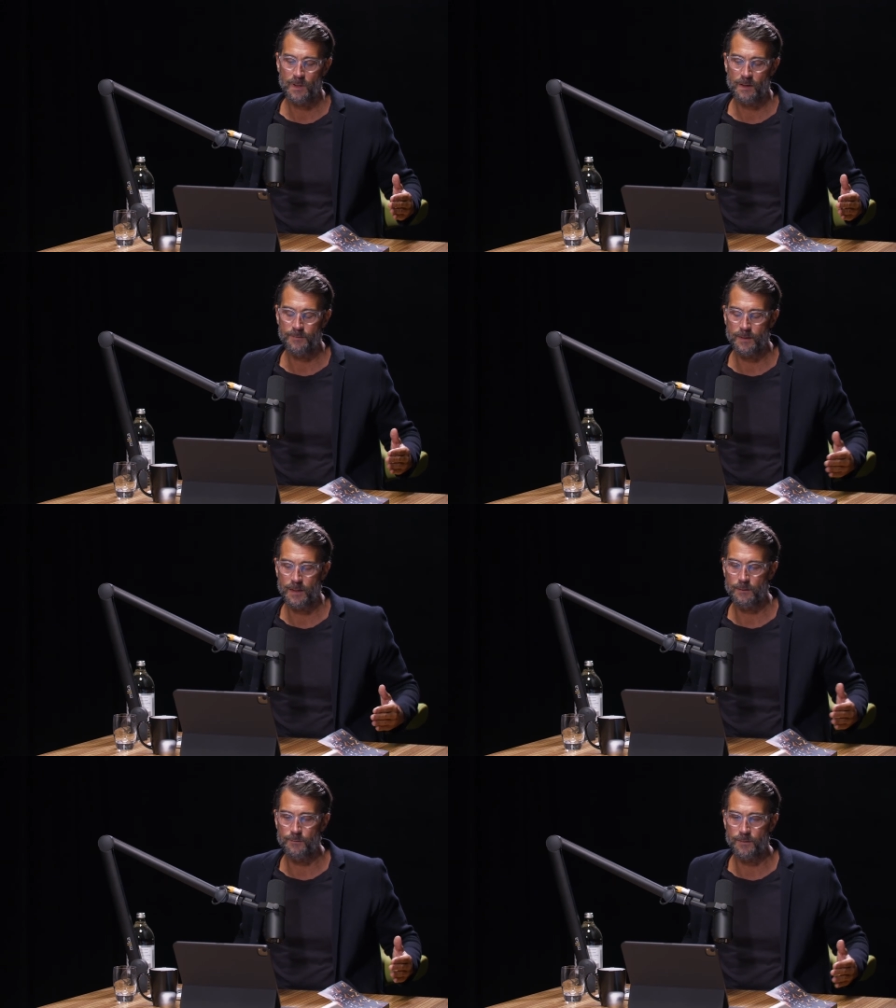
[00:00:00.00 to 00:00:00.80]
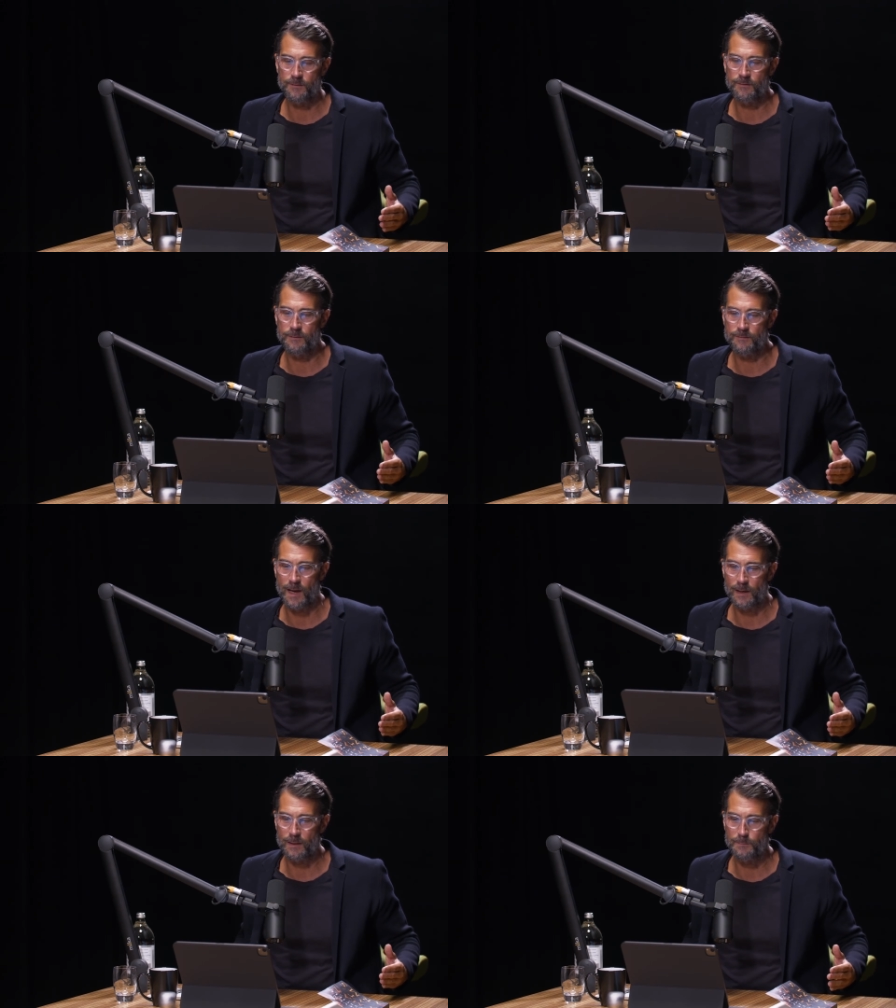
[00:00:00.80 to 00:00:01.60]
I forget how you phrase it
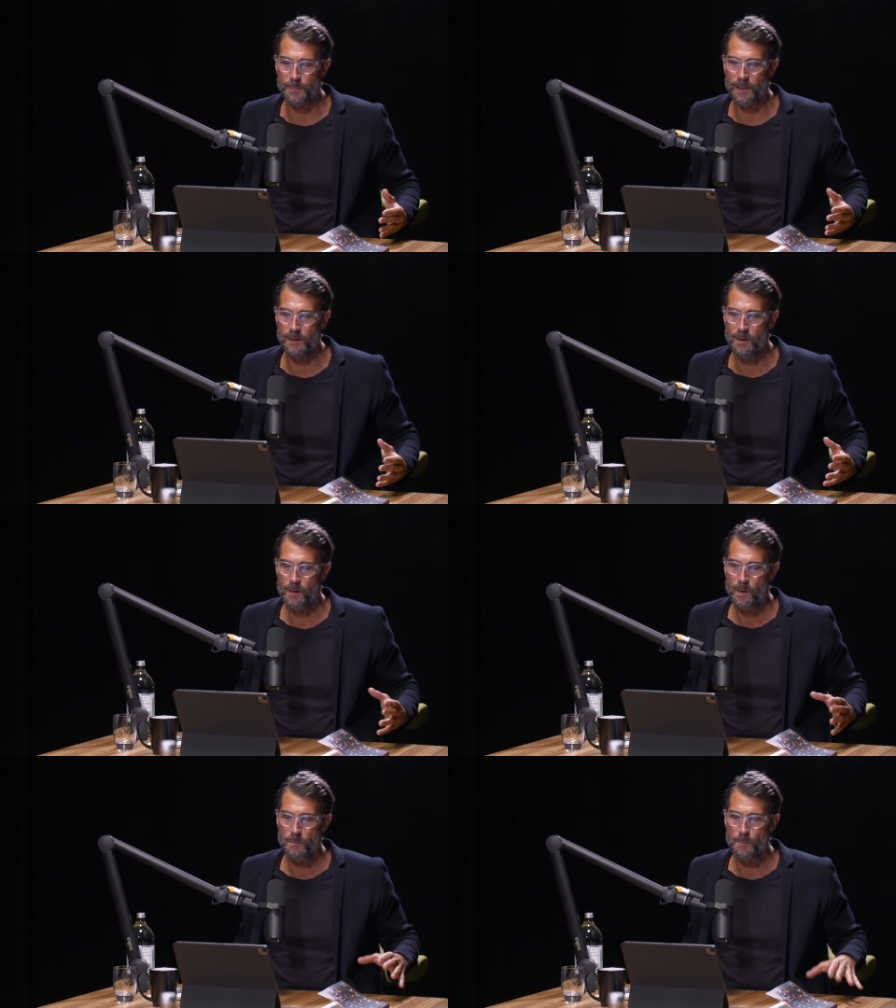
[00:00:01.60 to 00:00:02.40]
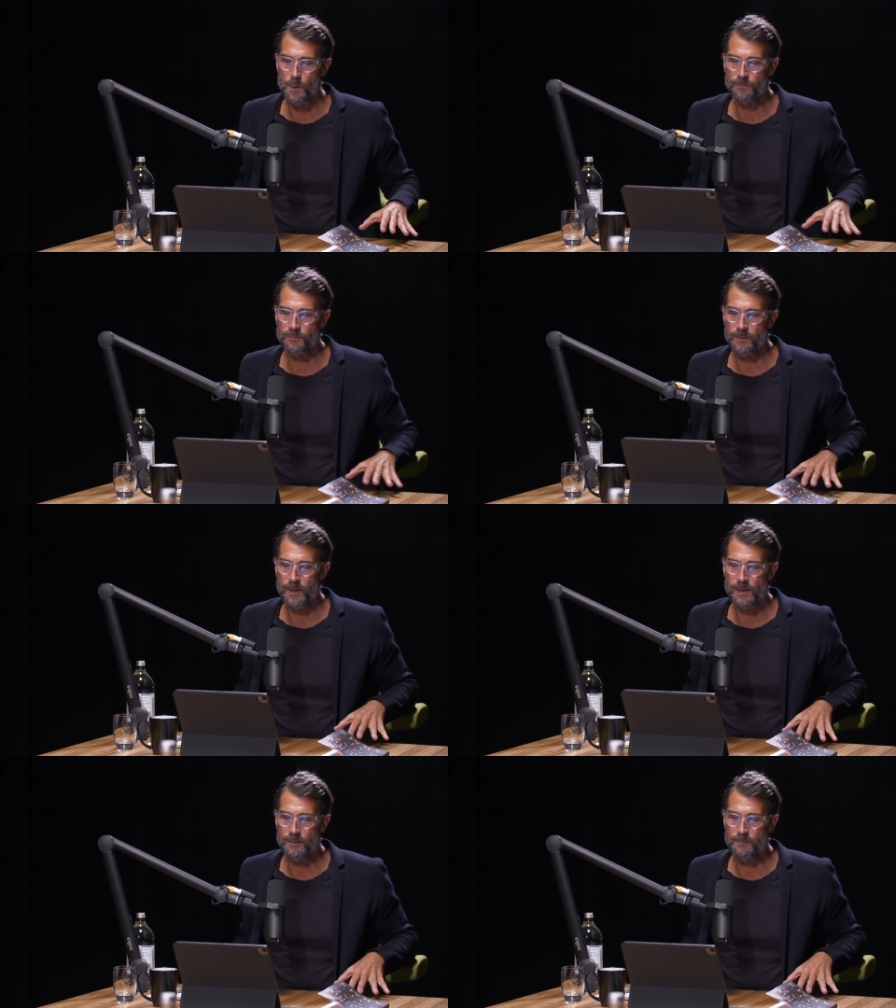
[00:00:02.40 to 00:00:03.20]
exactly, but most
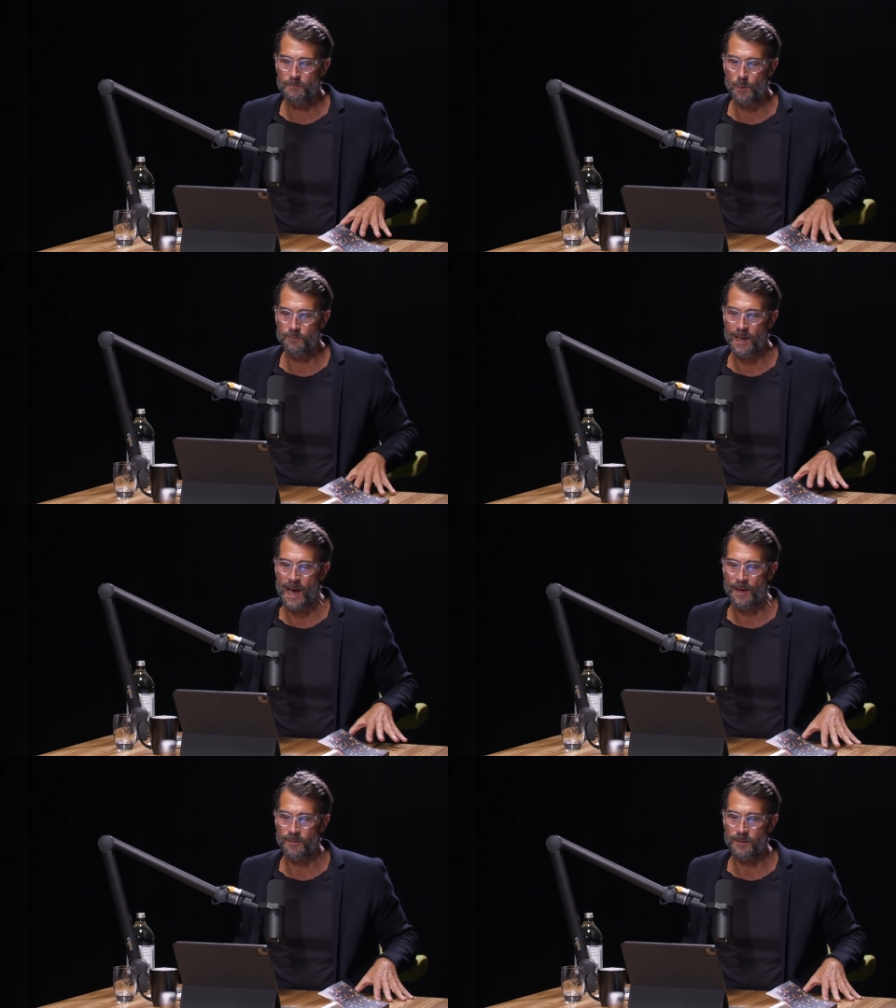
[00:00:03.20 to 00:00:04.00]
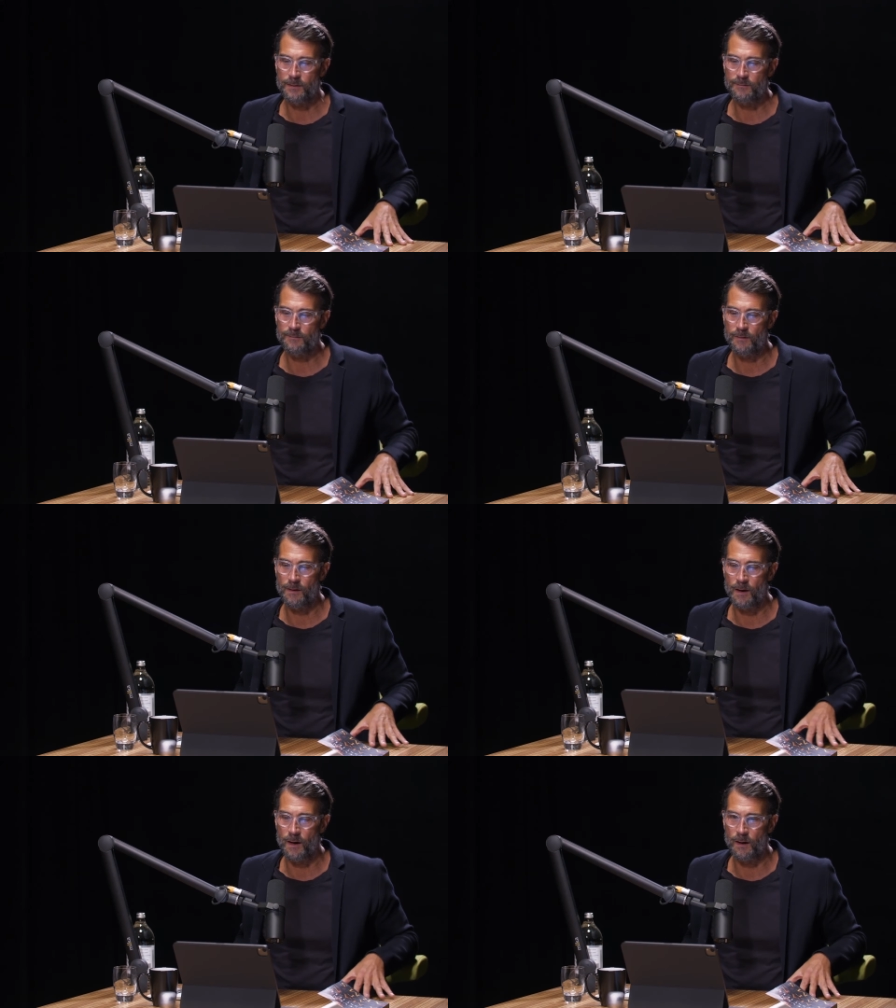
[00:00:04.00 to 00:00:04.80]
most athletes
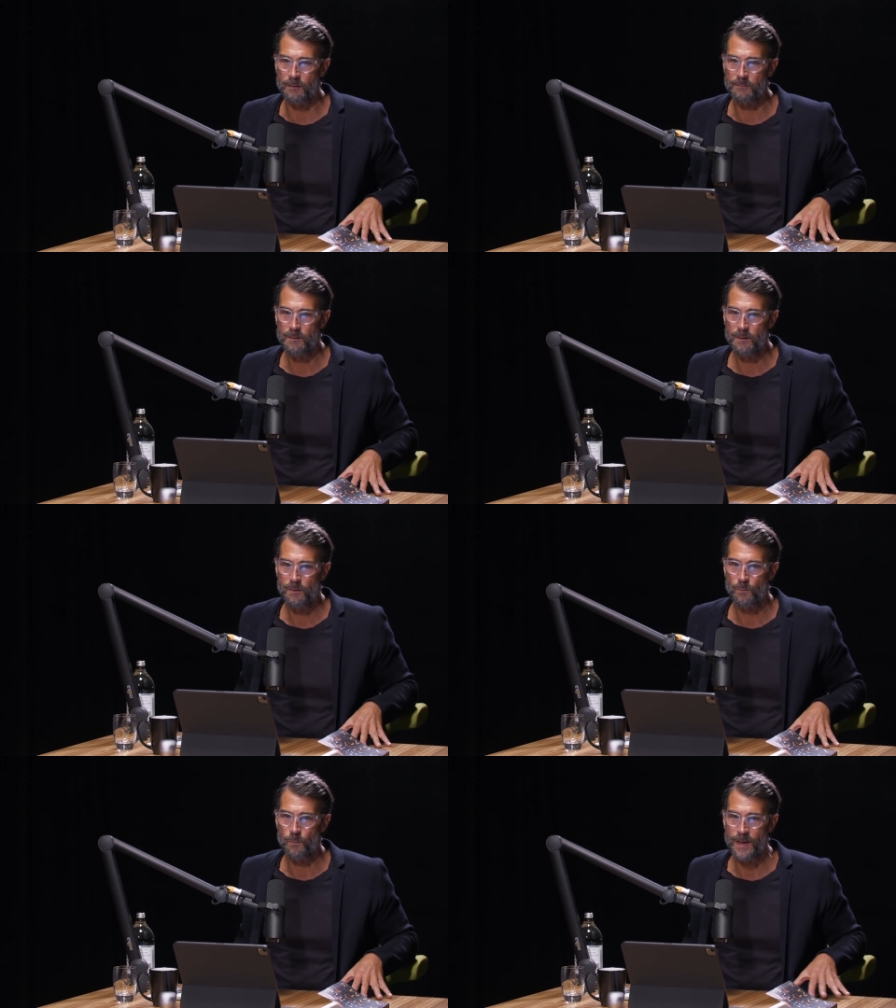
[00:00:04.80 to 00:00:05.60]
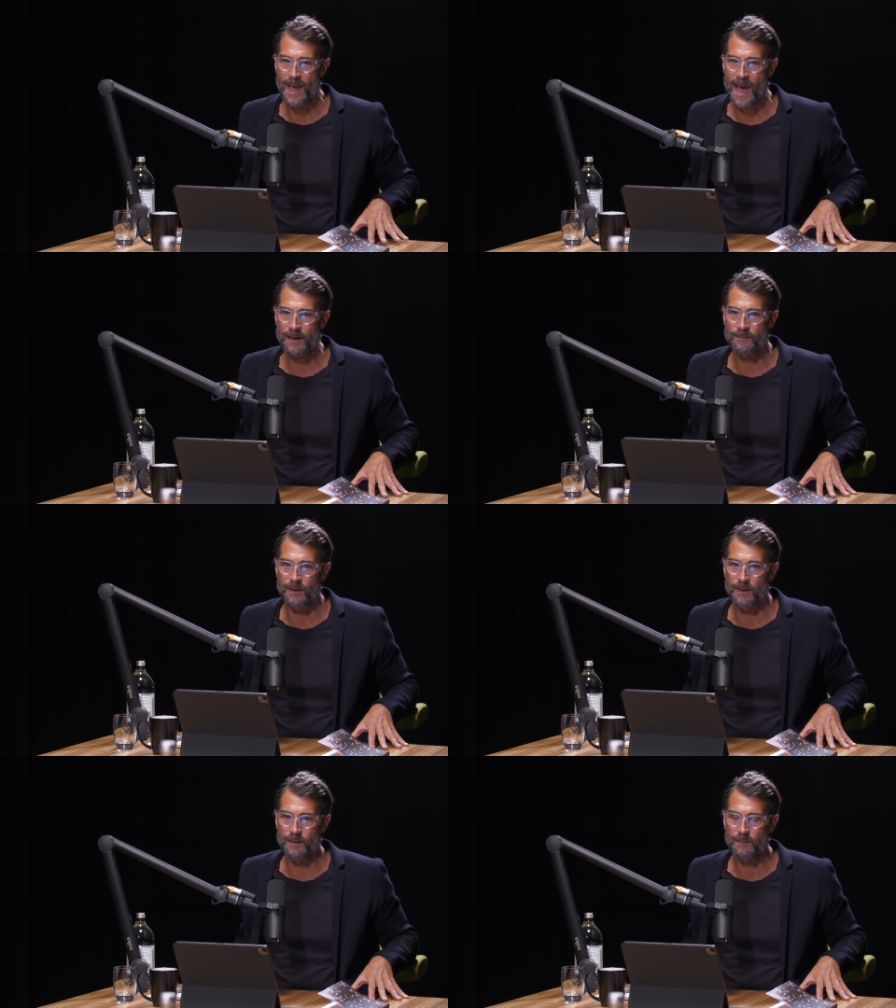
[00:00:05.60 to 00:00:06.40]
are
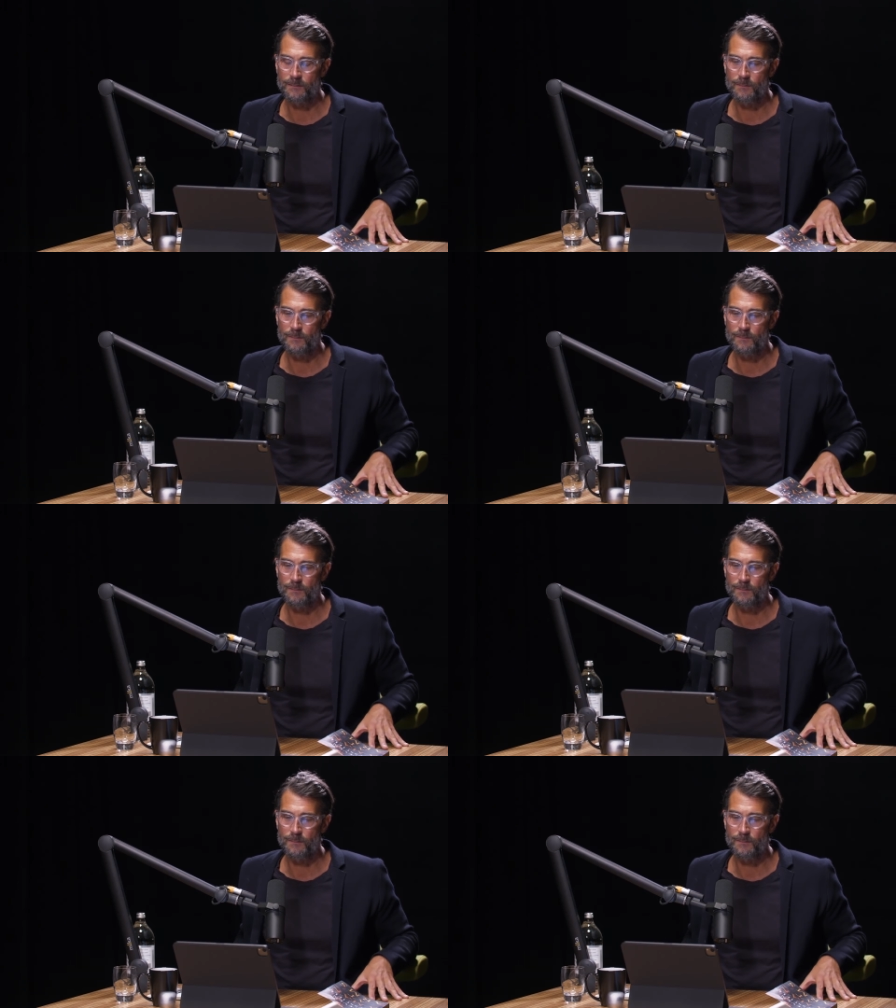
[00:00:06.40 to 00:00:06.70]
reacting